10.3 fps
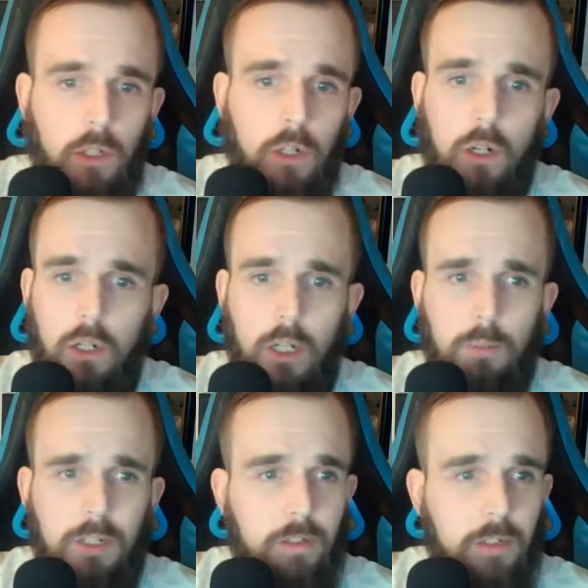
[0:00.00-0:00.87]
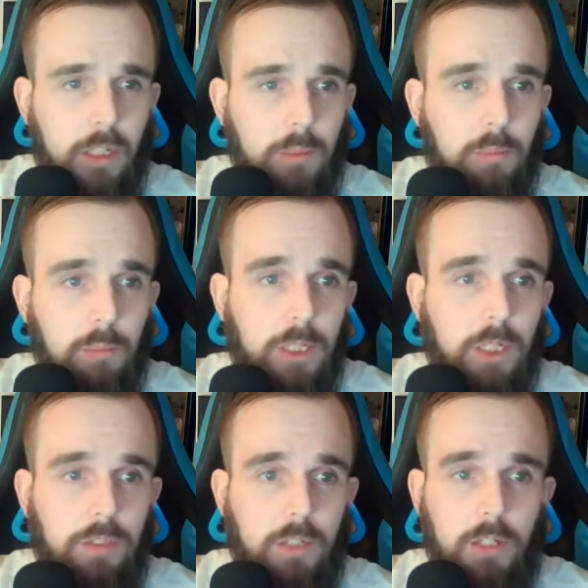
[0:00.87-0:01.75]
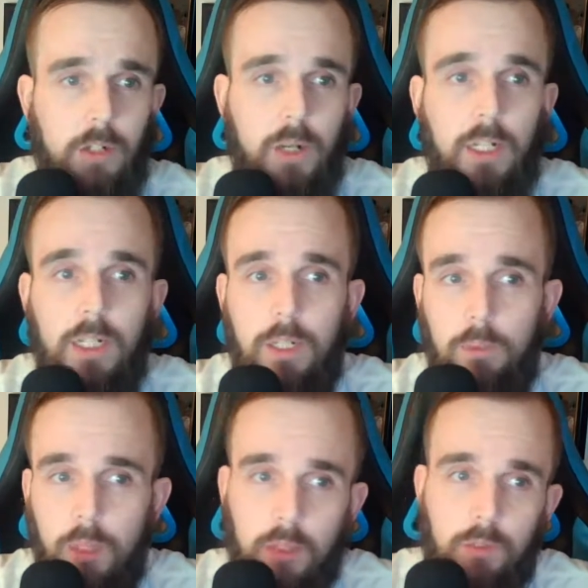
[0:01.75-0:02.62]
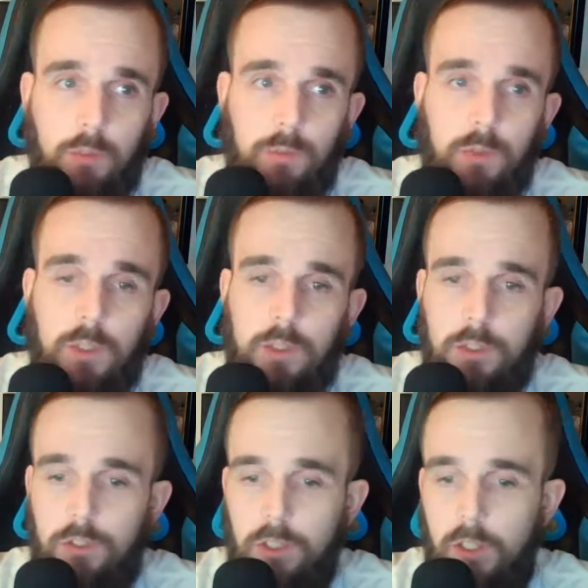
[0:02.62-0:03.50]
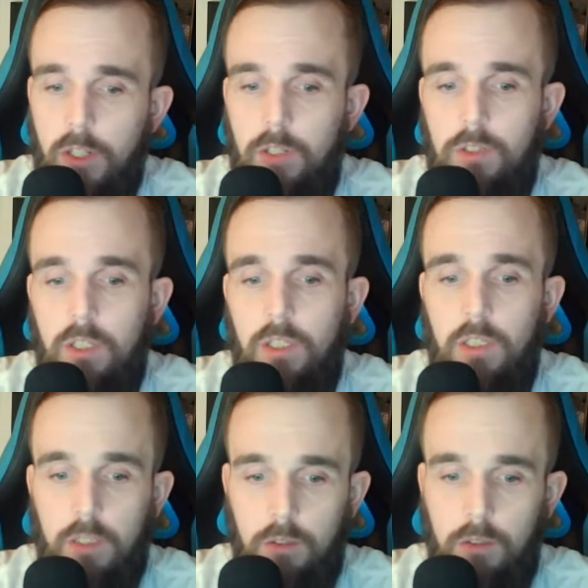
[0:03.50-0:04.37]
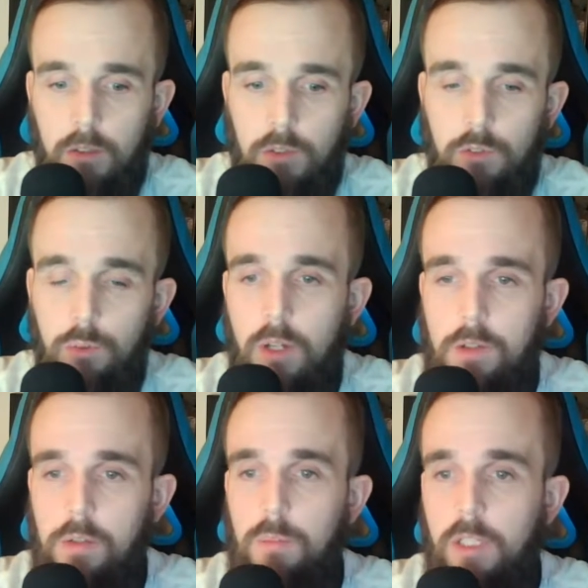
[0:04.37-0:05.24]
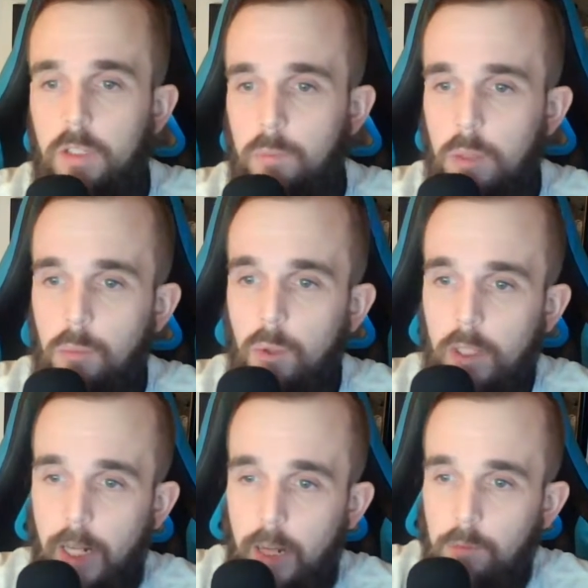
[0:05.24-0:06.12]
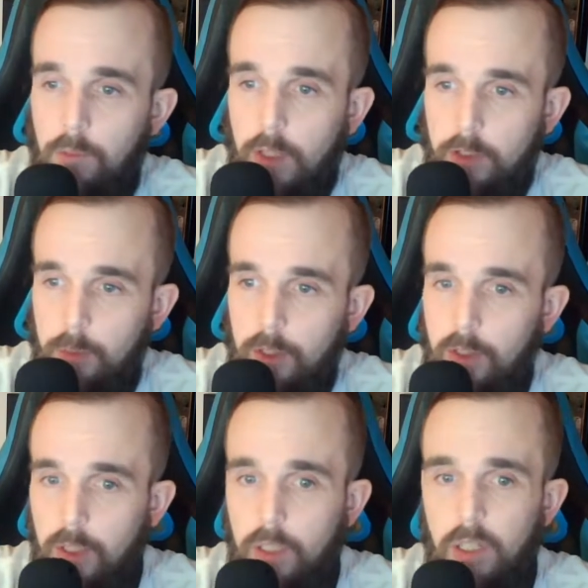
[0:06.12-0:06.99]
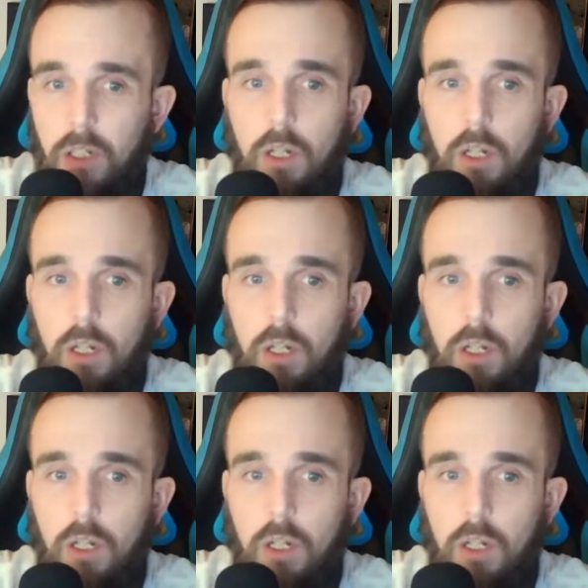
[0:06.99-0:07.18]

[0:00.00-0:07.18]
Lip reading: all on my team because I know I can get rid of them freely this year, and it's going to do nothing but give me more cap flexibility.